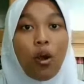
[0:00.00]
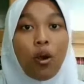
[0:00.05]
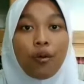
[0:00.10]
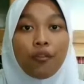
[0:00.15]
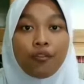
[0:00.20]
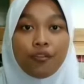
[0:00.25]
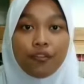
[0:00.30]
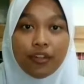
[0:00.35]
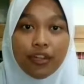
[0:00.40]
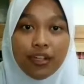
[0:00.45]

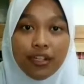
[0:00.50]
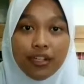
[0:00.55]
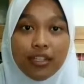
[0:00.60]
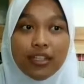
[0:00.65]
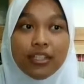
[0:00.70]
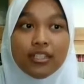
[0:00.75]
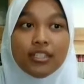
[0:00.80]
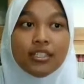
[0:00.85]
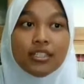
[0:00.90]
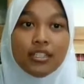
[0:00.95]
of
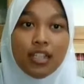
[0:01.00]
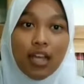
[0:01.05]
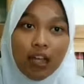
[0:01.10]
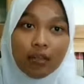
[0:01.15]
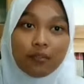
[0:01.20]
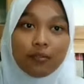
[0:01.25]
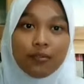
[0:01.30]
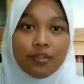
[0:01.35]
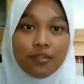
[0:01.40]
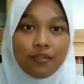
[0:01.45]
Earth's
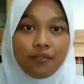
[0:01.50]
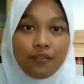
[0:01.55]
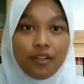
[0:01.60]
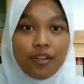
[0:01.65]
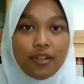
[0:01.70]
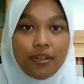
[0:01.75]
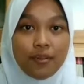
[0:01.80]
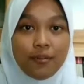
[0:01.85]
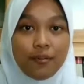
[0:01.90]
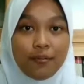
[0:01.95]

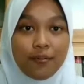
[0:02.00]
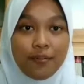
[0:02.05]
atmosphere.